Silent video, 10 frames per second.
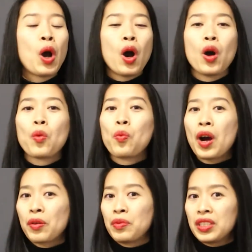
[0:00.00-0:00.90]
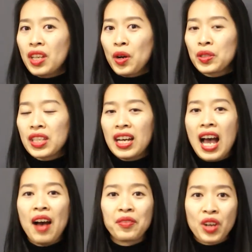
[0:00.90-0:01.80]
or what results I
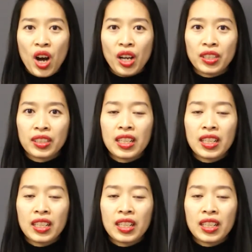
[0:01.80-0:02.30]
have got,